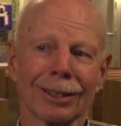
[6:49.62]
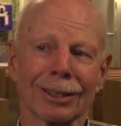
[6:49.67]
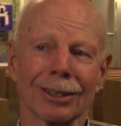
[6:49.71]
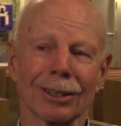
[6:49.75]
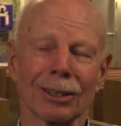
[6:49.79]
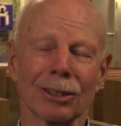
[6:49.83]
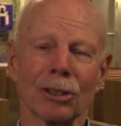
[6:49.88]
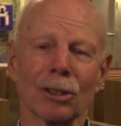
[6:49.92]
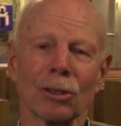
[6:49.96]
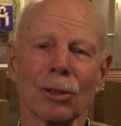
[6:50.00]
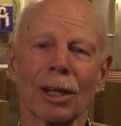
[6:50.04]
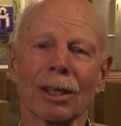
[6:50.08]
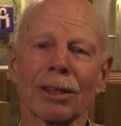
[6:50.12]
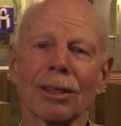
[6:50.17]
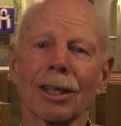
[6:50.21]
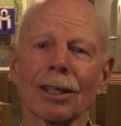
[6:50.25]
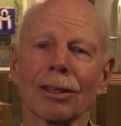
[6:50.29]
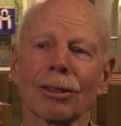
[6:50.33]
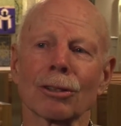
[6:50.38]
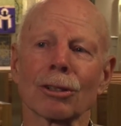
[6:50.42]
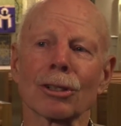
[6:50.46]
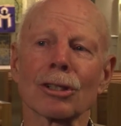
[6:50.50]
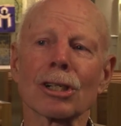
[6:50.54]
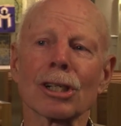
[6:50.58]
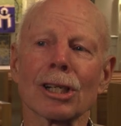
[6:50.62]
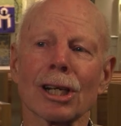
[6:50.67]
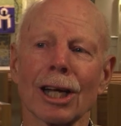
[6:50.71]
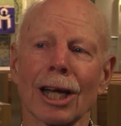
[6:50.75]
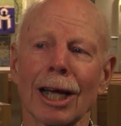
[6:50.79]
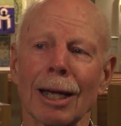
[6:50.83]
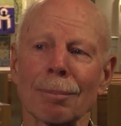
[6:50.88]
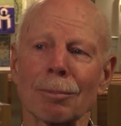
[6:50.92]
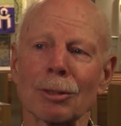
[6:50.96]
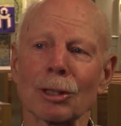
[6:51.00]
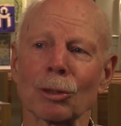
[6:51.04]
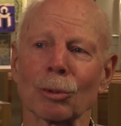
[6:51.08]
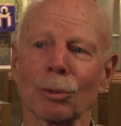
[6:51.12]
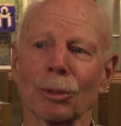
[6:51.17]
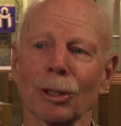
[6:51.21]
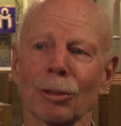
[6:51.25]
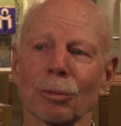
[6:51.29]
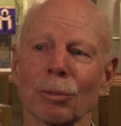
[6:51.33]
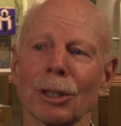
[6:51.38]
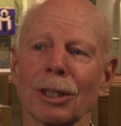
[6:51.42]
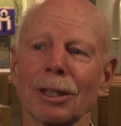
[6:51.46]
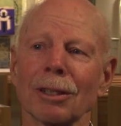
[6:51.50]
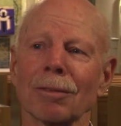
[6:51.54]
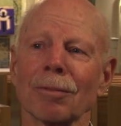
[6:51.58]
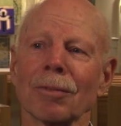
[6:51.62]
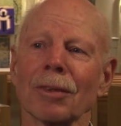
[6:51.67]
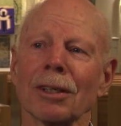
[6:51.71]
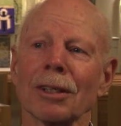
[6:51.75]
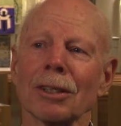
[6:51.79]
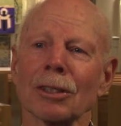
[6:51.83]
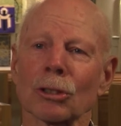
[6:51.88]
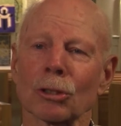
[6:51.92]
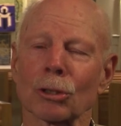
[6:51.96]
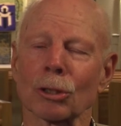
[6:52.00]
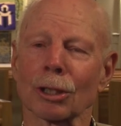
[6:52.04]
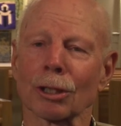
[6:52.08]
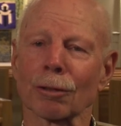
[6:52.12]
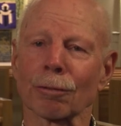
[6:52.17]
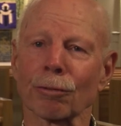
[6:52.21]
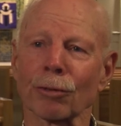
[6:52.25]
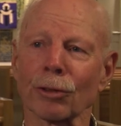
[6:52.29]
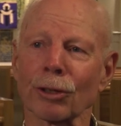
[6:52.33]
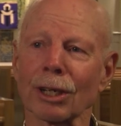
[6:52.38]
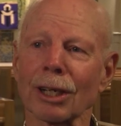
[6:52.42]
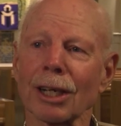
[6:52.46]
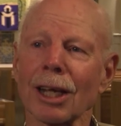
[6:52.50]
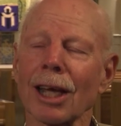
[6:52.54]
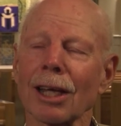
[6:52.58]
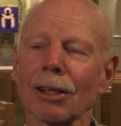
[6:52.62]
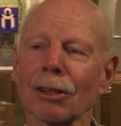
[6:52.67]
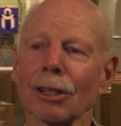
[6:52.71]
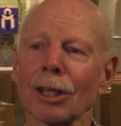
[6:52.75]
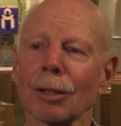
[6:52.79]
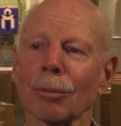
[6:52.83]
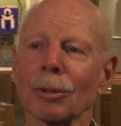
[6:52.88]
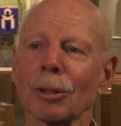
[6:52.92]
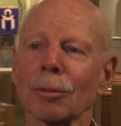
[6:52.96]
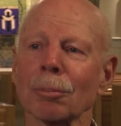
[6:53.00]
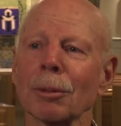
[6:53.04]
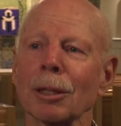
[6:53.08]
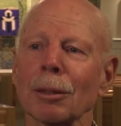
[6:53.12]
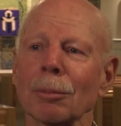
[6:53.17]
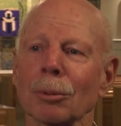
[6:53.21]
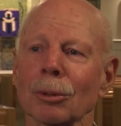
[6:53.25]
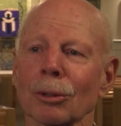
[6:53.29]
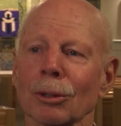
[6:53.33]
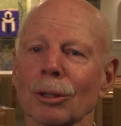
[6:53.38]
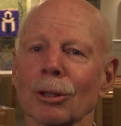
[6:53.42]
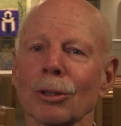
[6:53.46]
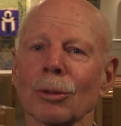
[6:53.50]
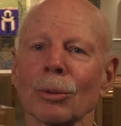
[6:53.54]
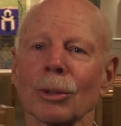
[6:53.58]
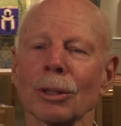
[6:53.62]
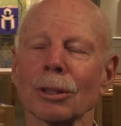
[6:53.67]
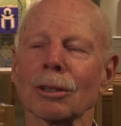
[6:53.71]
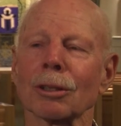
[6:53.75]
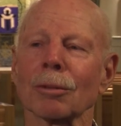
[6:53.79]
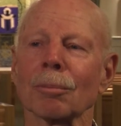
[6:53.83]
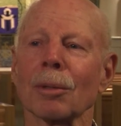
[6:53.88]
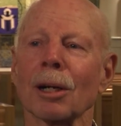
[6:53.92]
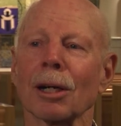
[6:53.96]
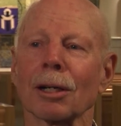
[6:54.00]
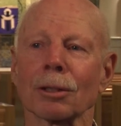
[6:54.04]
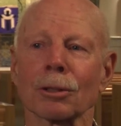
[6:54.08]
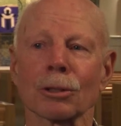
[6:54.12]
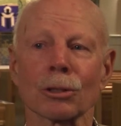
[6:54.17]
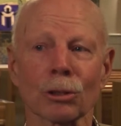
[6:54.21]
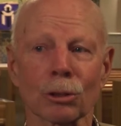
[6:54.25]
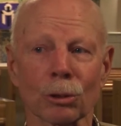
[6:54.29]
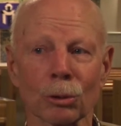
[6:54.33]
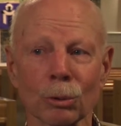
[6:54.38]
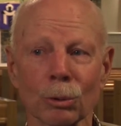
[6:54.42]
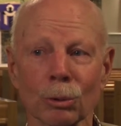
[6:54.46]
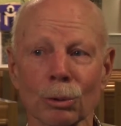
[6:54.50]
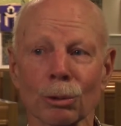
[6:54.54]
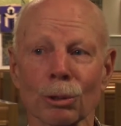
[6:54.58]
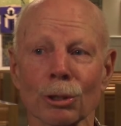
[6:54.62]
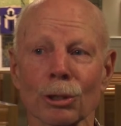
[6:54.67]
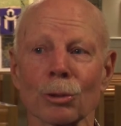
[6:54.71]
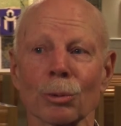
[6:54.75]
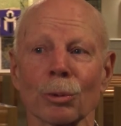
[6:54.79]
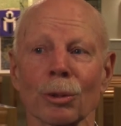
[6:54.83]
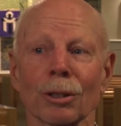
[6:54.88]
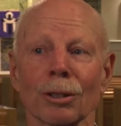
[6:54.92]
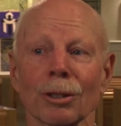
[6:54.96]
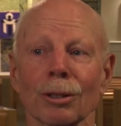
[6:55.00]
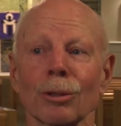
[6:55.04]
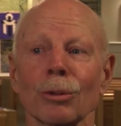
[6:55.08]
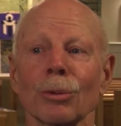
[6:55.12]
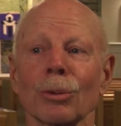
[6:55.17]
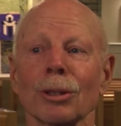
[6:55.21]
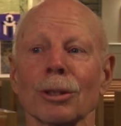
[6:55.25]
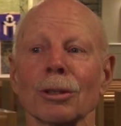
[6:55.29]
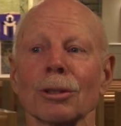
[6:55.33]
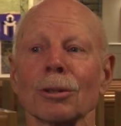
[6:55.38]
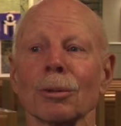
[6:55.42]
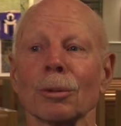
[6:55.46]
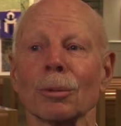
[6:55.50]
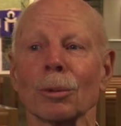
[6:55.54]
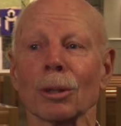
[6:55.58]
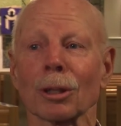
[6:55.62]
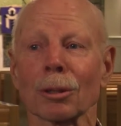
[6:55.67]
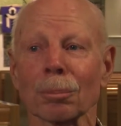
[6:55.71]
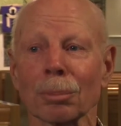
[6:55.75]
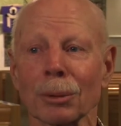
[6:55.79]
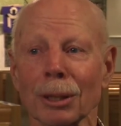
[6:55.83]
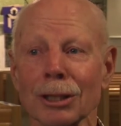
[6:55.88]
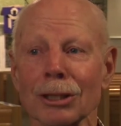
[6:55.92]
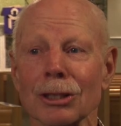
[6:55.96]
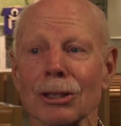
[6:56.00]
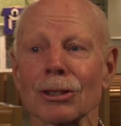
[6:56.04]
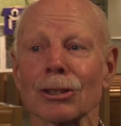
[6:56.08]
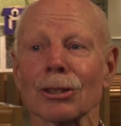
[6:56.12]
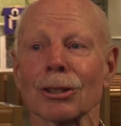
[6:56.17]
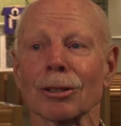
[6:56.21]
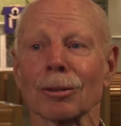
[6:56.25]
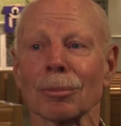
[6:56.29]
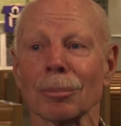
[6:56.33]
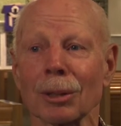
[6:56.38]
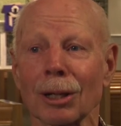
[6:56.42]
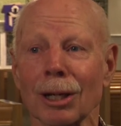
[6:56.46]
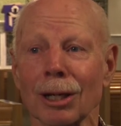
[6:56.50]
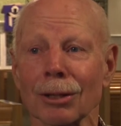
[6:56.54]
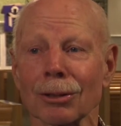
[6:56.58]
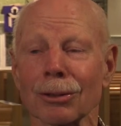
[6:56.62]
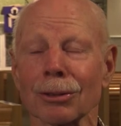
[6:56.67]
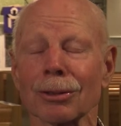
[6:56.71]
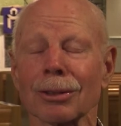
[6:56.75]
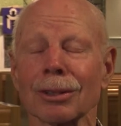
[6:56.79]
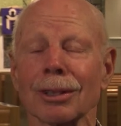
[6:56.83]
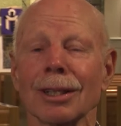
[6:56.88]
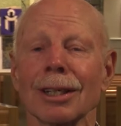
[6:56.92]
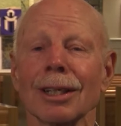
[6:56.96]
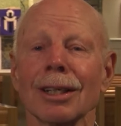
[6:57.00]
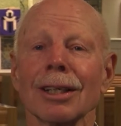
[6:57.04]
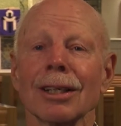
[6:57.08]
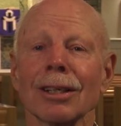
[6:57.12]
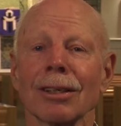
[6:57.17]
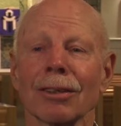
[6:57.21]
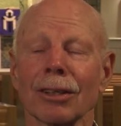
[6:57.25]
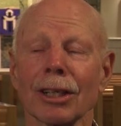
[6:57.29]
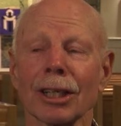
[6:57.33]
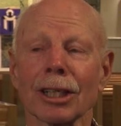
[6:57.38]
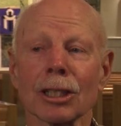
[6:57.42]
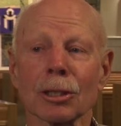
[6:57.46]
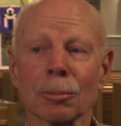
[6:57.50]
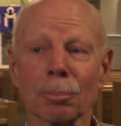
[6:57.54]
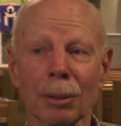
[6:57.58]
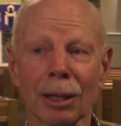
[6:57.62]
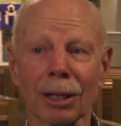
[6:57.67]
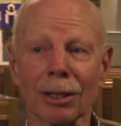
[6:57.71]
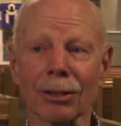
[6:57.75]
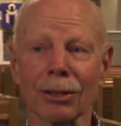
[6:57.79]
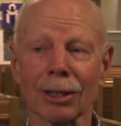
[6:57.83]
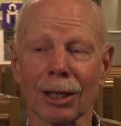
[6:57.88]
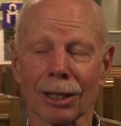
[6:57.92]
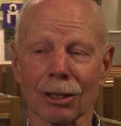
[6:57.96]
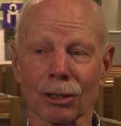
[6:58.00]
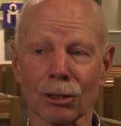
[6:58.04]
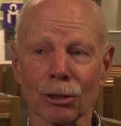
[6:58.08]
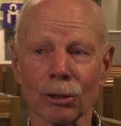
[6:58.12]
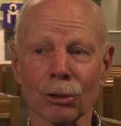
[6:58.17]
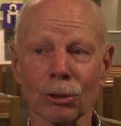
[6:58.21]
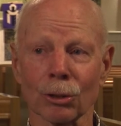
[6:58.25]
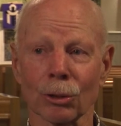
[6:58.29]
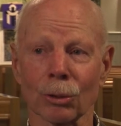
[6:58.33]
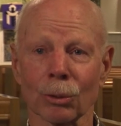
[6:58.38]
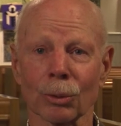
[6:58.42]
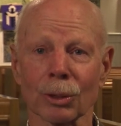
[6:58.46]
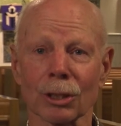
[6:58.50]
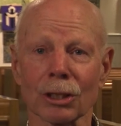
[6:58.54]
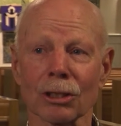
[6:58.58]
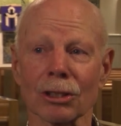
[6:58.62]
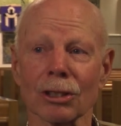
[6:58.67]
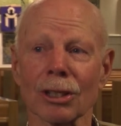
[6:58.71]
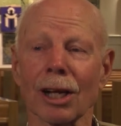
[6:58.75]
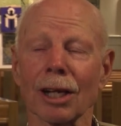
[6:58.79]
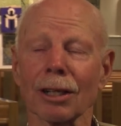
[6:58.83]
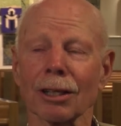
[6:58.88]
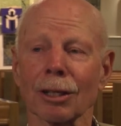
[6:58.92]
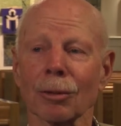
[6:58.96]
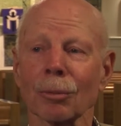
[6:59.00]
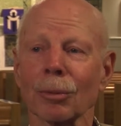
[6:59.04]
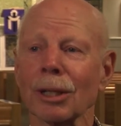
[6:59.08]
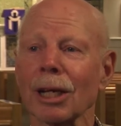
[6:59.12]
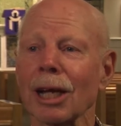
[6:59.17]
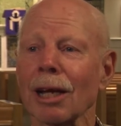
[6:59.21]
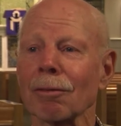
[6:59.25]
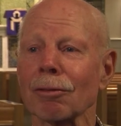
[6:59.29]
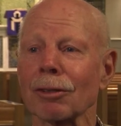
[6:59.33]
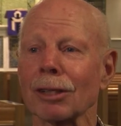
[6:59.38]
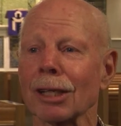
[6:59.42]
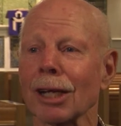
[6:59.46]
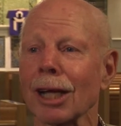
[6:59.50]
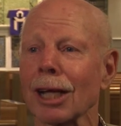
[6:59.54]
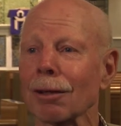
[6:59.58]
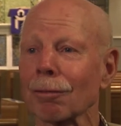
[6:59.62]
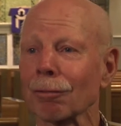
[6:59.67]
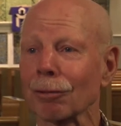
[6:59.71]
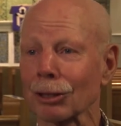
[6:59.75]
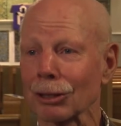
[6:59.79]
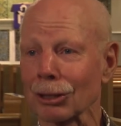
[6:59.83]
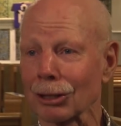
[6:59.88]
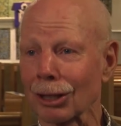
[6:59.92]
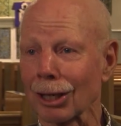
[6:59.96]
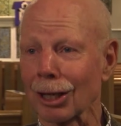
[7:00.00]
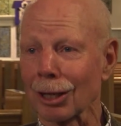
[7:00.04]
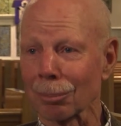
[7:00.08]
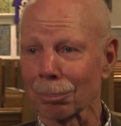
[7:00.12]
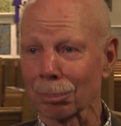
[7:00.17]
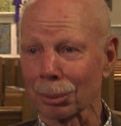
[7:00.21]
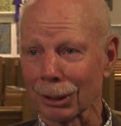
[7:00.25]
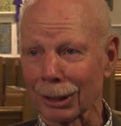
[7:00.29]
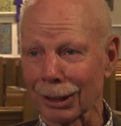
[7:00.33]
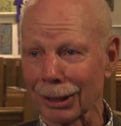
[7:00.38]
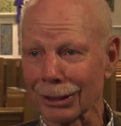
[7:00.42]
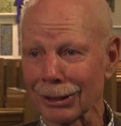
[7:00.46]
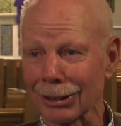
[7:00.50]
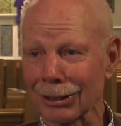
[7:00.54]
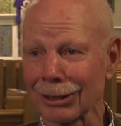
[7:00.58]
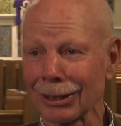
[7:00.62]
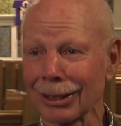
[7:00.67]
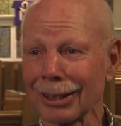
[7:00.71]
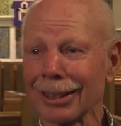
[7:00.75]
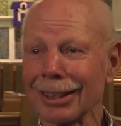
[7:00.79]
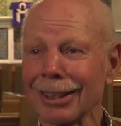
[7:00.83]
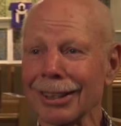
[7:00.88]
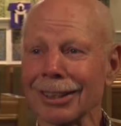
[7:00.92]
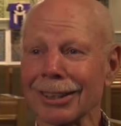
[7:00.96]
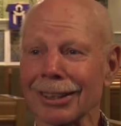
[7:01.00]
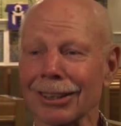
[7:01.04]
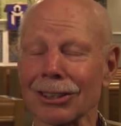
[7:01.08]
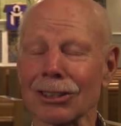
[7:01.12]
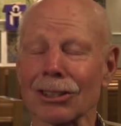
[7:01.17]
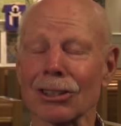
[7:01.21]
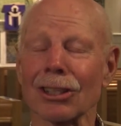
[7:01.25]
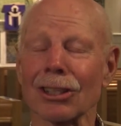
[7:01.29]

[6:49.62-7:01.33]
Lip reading: I think there are times when we sort of forget that when people are going to modern schools, when they're going to workplaces that are modern, they expect that too. It's not that we have an edifice complex. It's